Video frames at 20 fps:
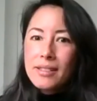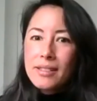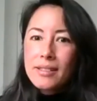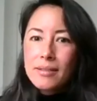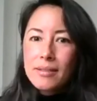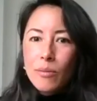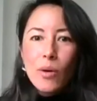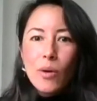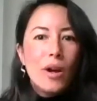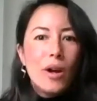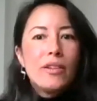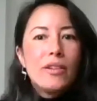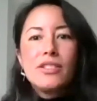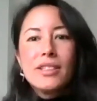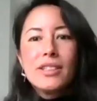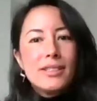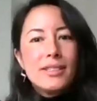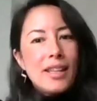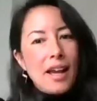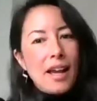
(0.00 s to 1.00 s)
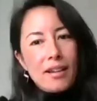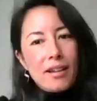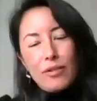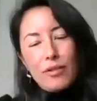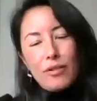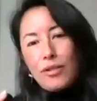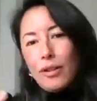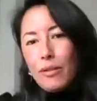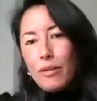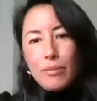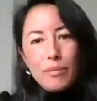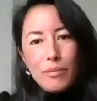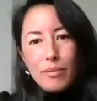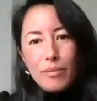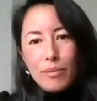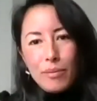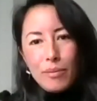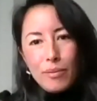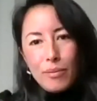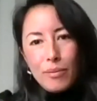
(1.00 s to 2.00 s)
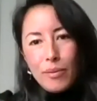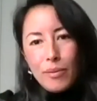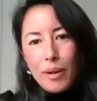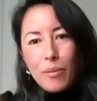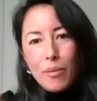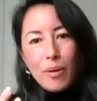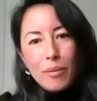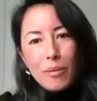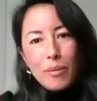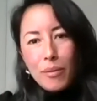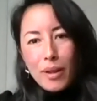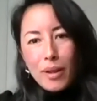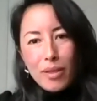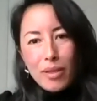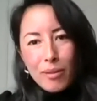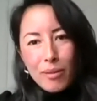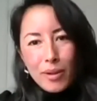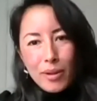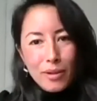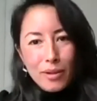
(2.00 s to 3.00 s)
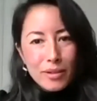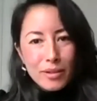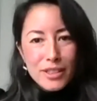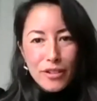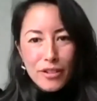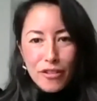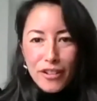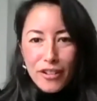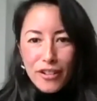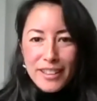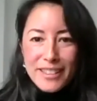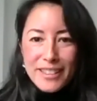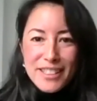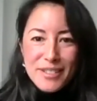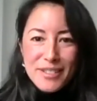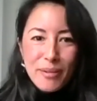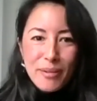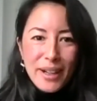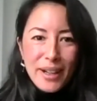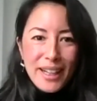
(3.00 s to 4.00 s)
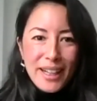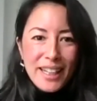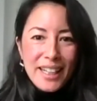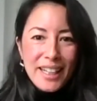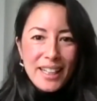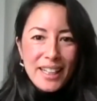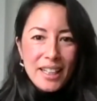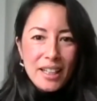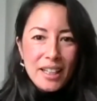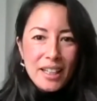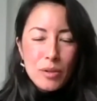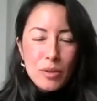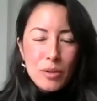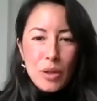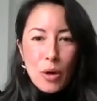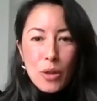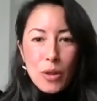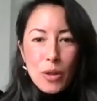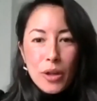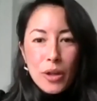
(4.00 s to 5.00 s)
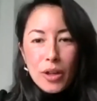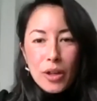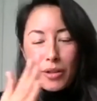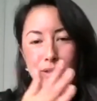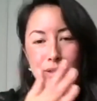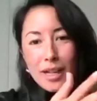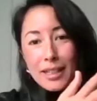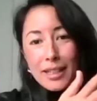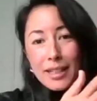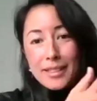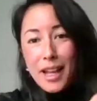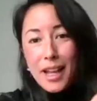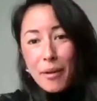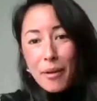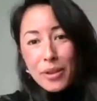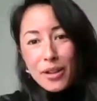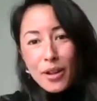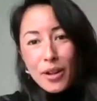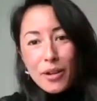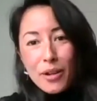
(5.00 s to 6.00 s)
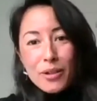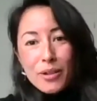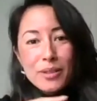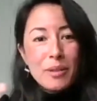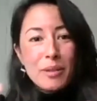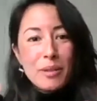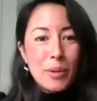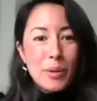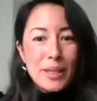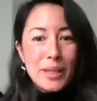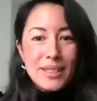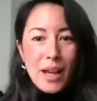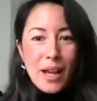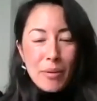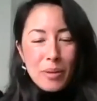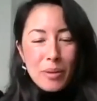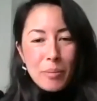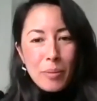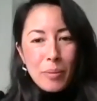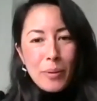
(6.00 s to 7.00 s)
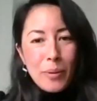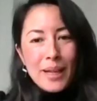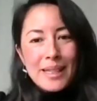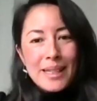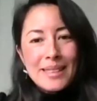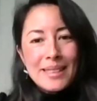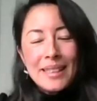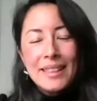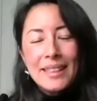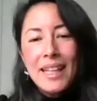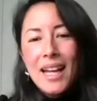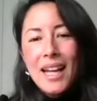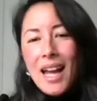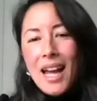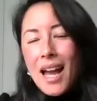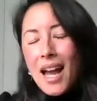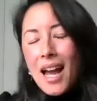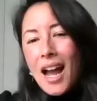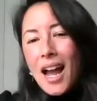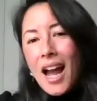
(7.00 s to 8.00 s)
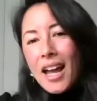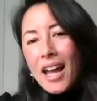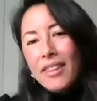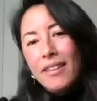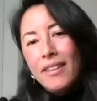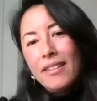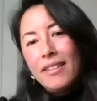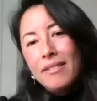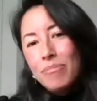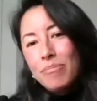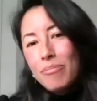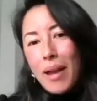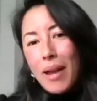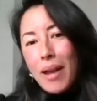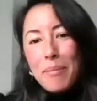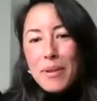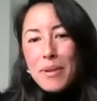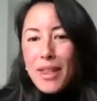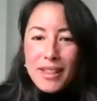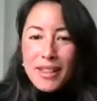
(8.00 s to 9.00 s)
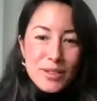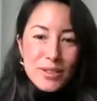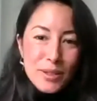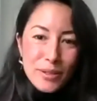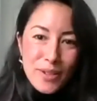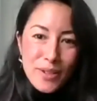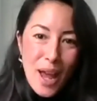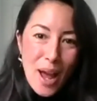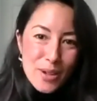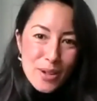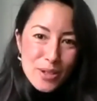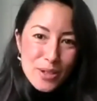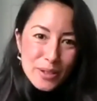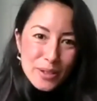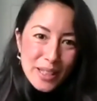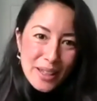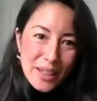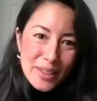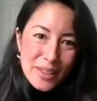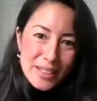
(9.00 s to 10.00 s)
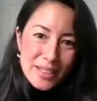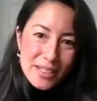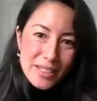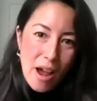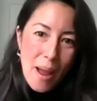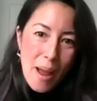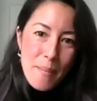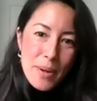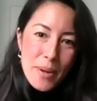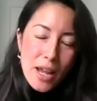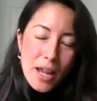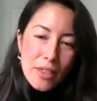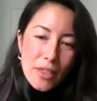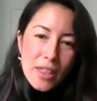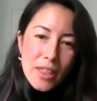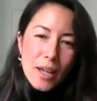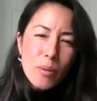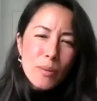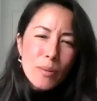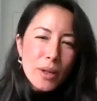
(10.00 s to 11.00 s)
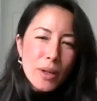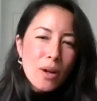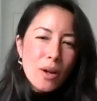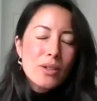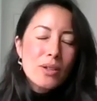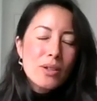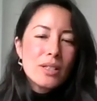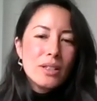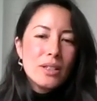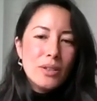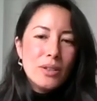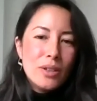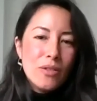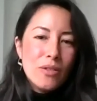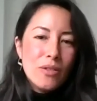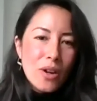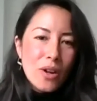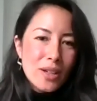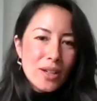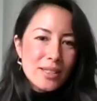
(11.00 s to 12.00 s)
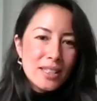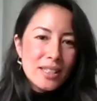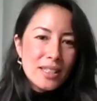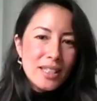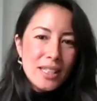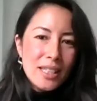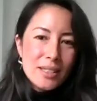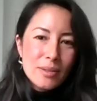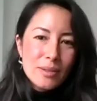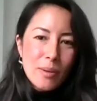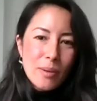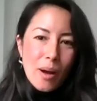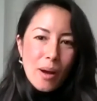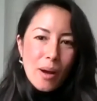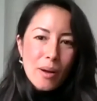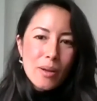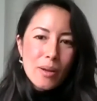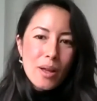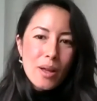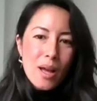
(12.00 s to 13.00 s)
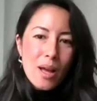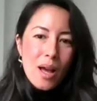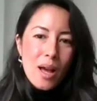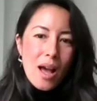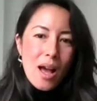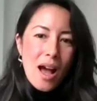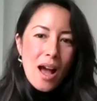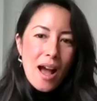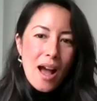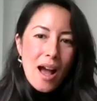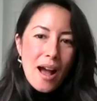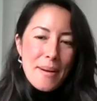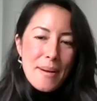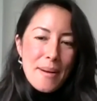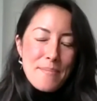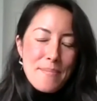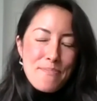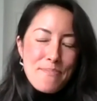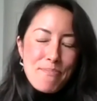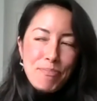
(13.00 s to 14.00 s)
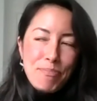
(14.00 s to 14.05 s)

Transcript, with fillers: were just that kind of you know we were we we look different. We you know the girls kind of sat with the girls and the boys sat with the boys and and maybe that's sort of natural at the time. But I think when we got to university as well. Um,